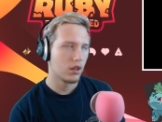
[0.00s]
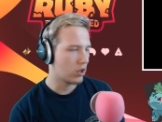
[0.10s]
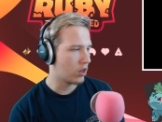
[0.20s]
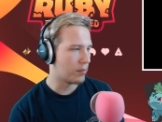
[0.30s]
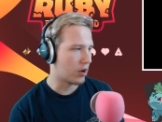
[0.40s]

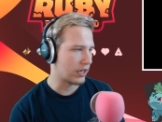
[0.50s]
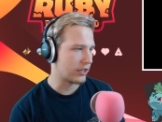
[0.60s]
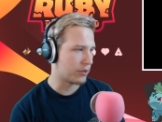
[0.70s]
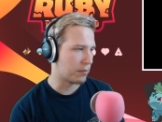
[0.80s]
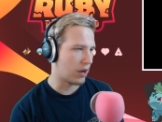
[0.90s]
Go to the
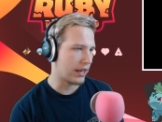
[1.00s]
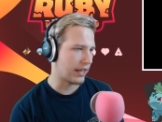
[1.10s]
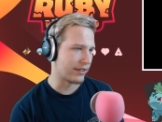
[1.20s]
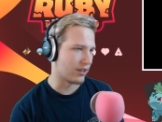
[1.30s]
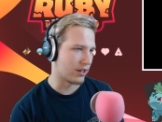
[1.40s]
market super. I
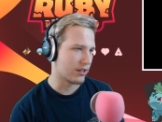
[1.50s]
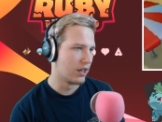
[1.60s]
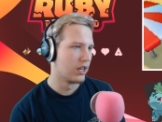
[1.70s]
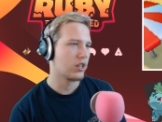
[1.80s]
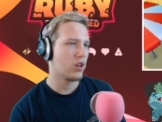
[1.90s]
can't talk.
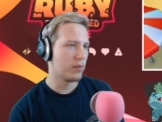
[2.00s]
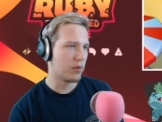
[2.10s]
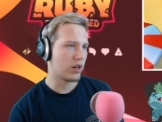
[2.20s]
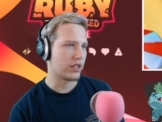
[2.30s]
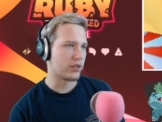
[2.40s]
Go to the
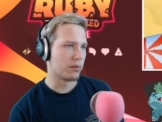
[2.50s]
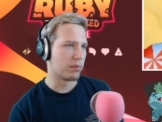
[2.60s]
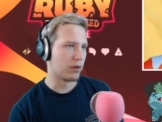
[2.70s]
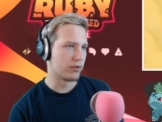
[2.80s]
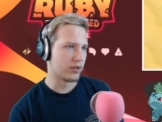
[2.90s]
market super
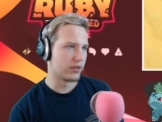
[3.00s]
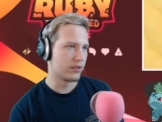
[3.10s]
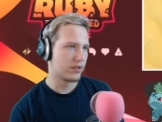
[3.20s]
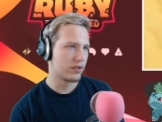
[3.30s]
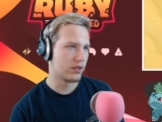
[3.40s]

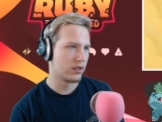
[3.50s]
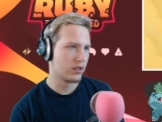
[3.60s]
potions.